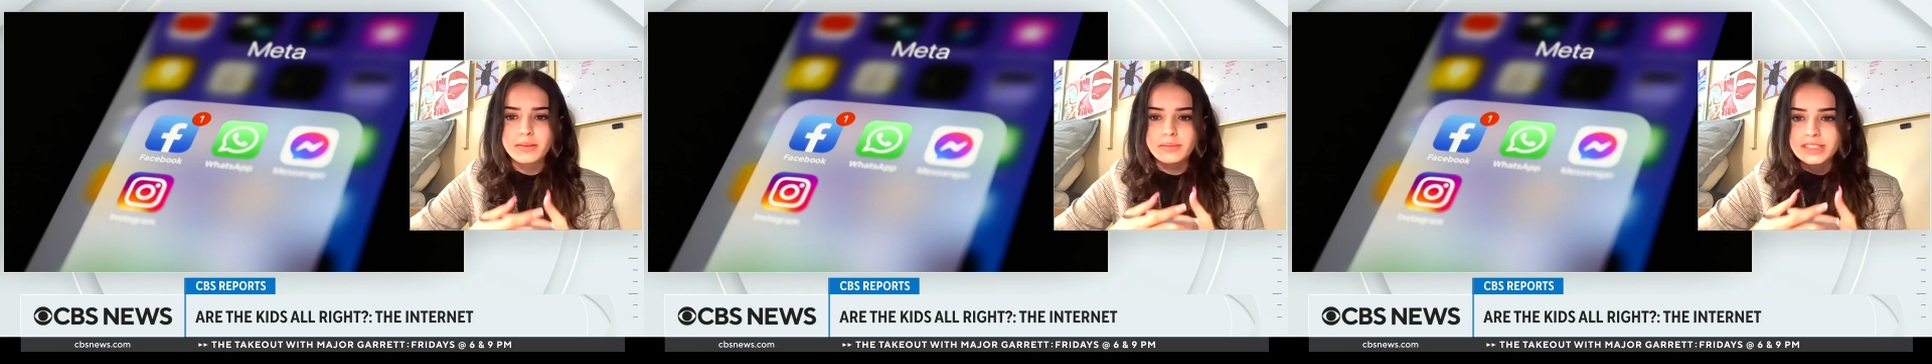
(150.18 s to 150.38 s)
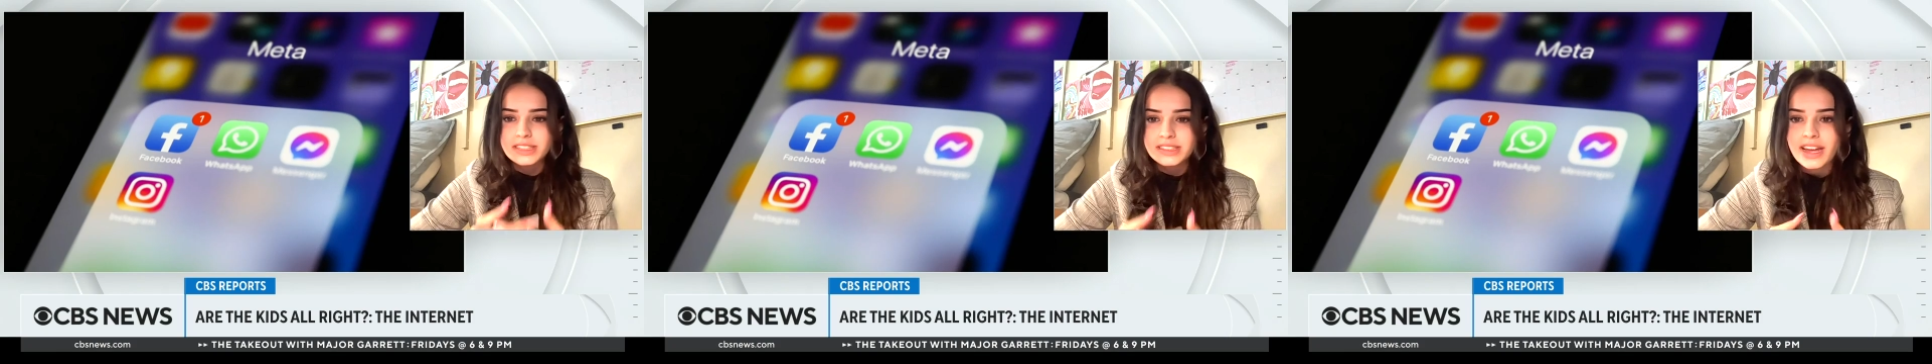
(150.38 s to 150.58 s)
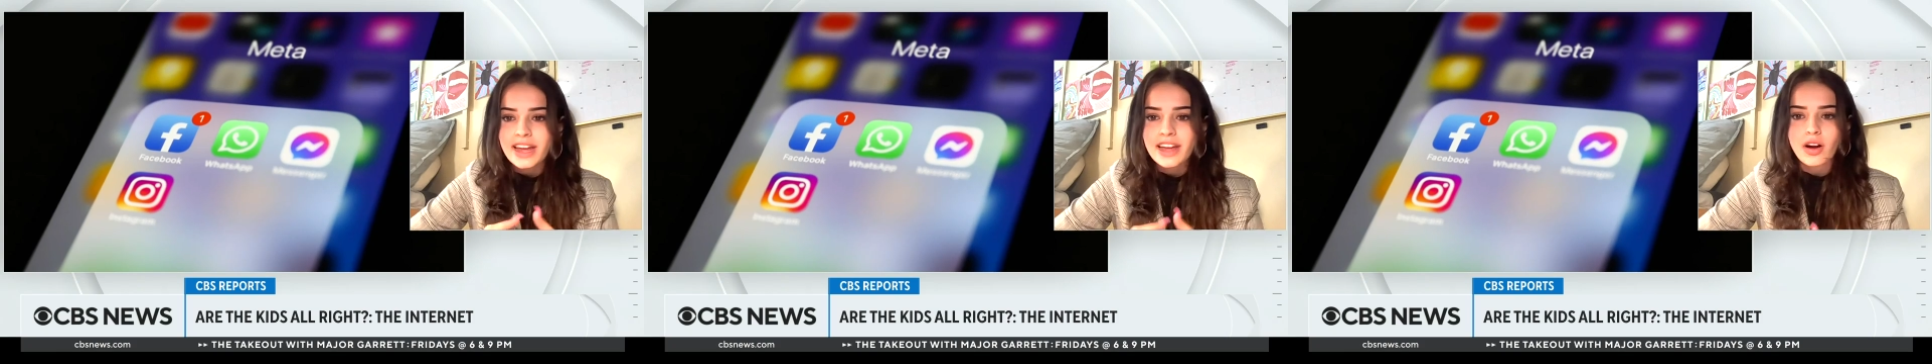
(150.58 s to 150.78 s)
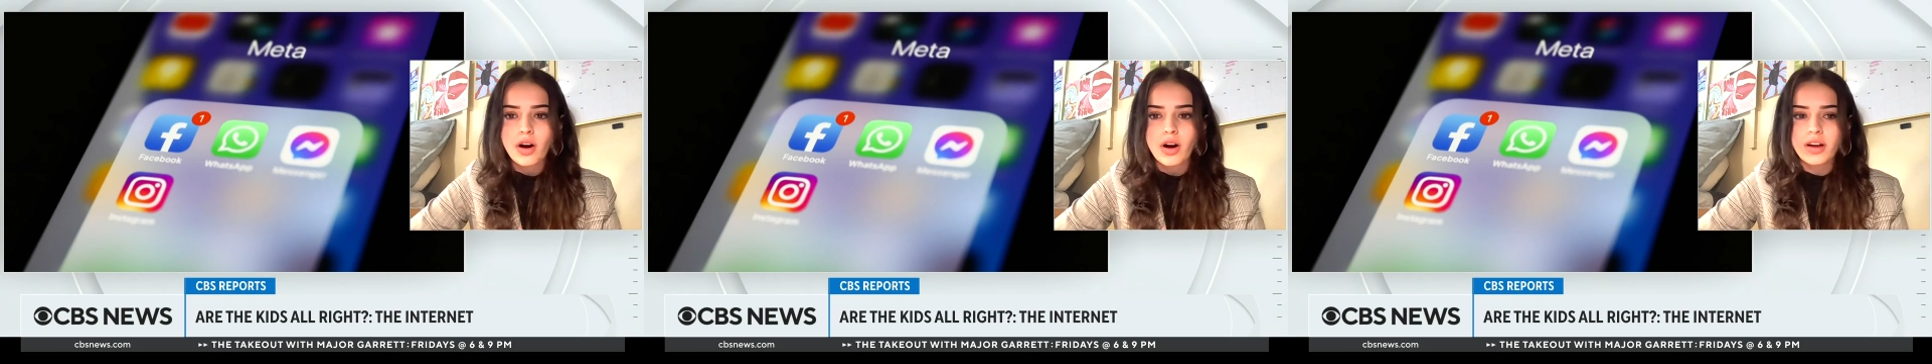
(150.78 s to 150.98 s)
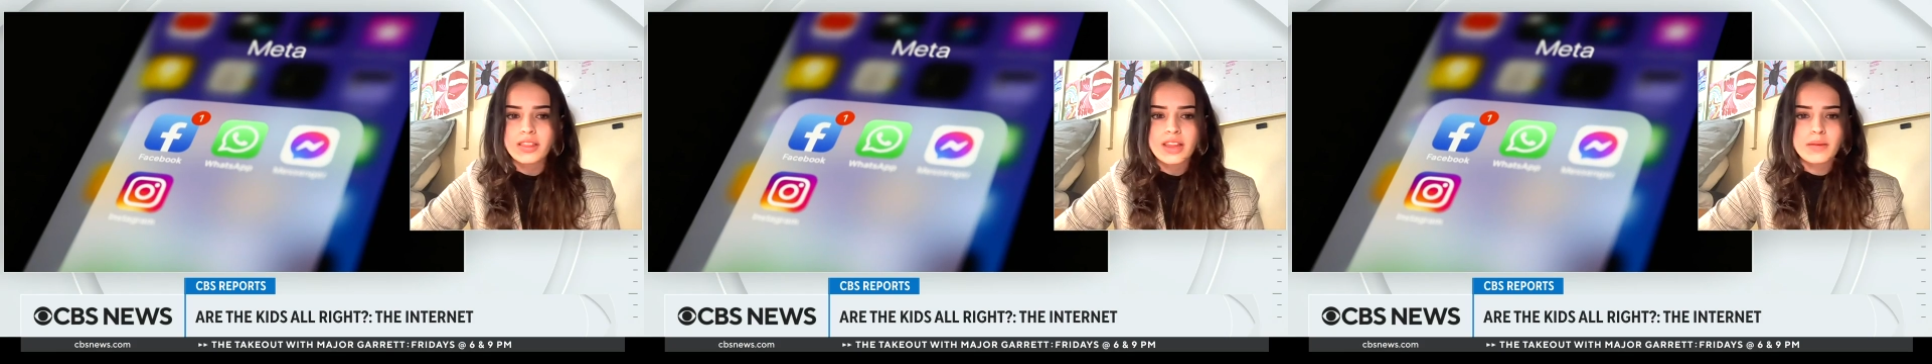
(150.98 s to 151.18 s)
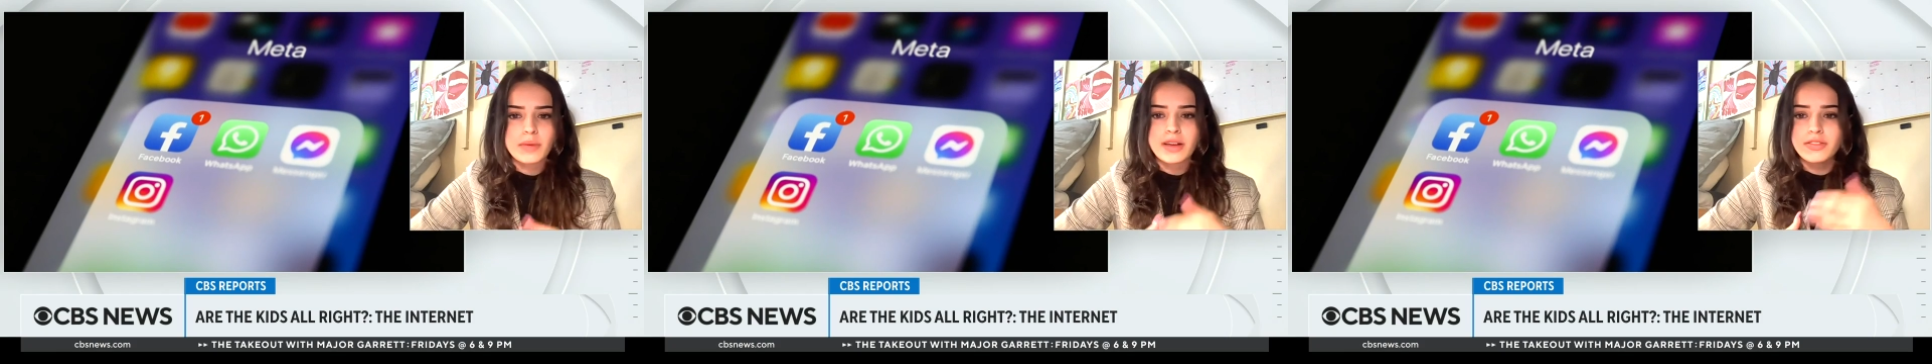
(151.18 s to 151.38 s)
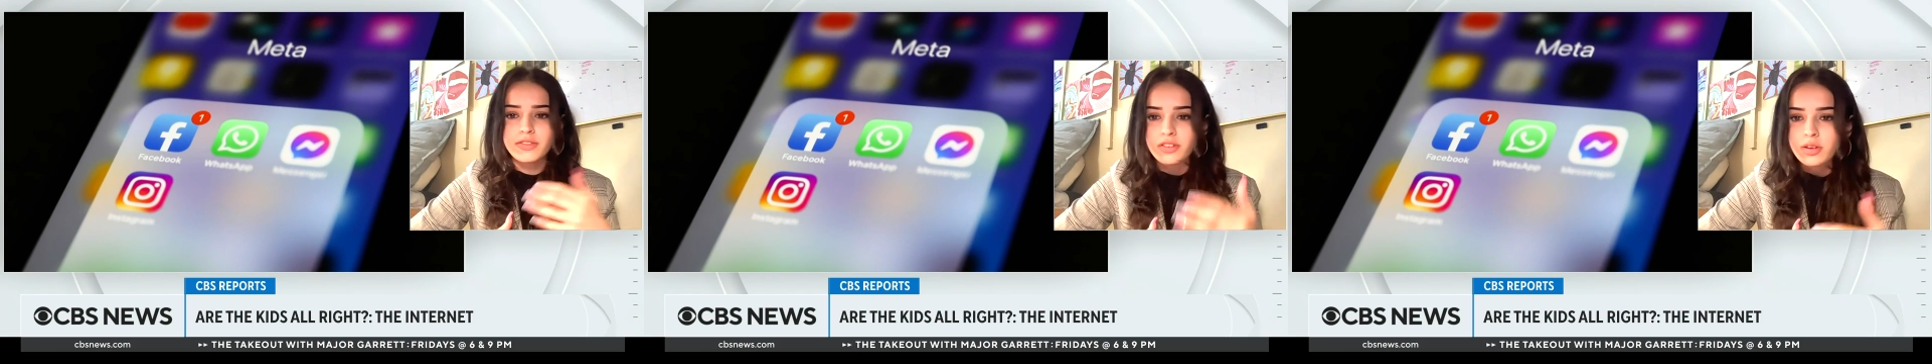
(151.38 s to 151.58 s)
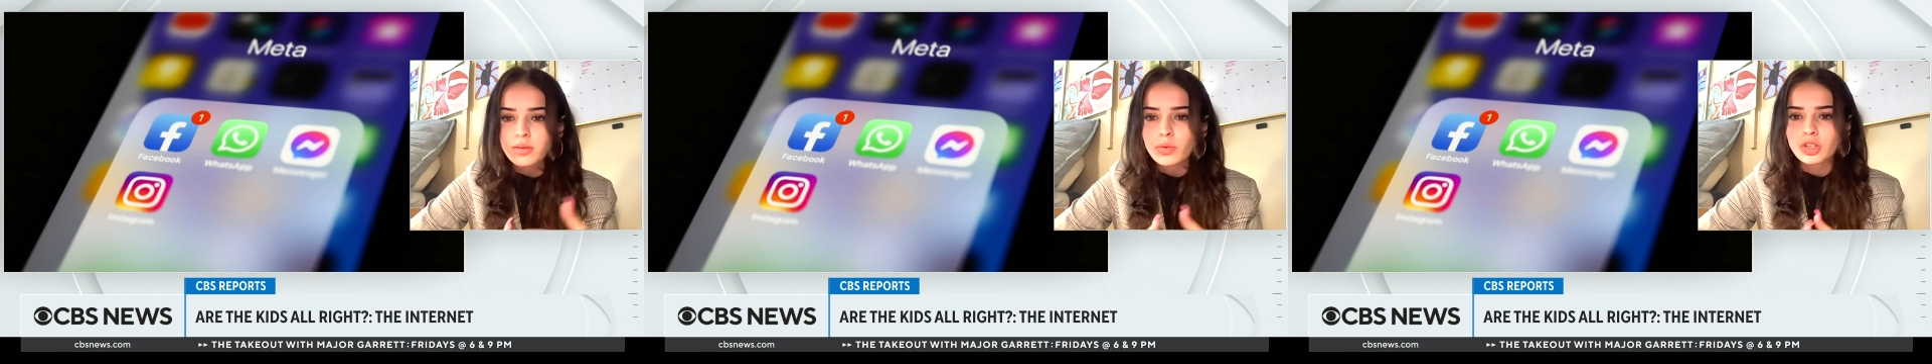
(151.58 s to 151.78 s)
me? I'm staying on them. I
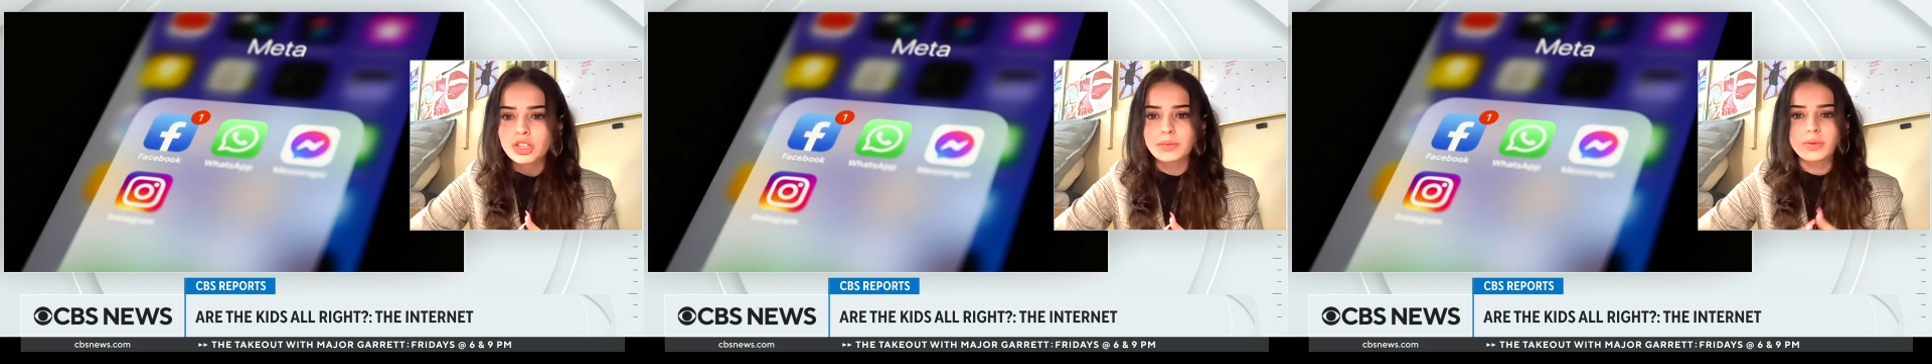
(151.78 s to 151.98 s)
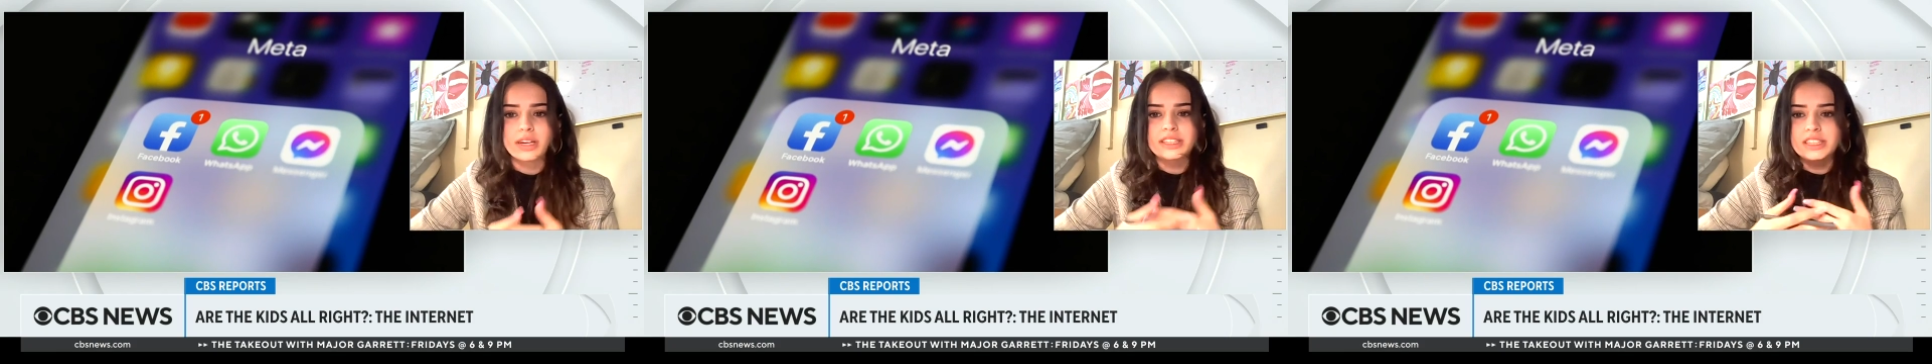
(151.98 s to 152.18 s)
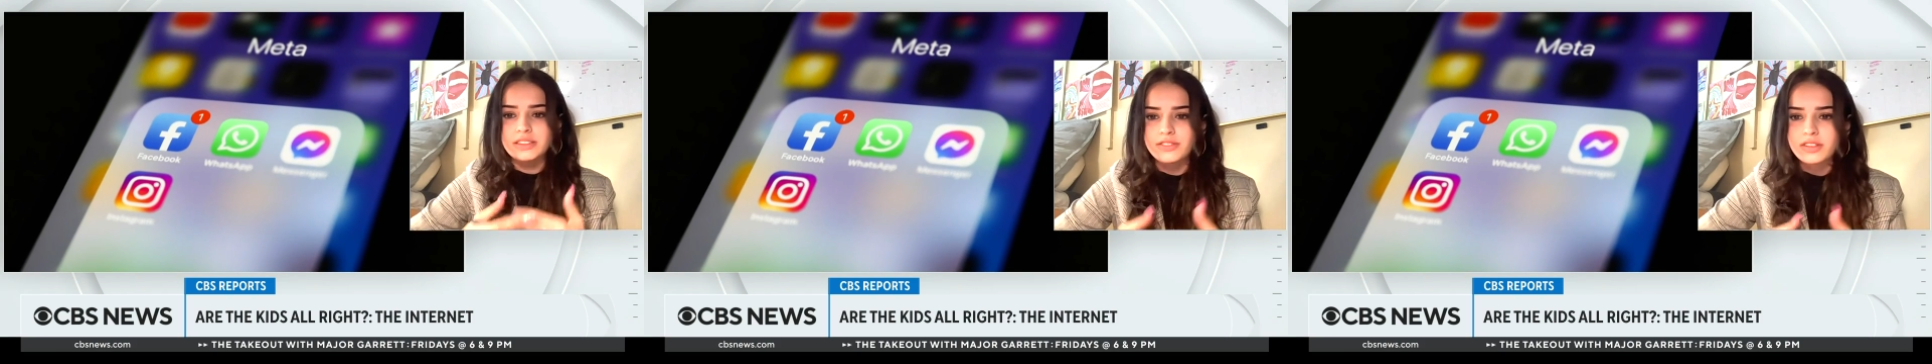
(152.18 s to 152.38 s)
feel more depressed.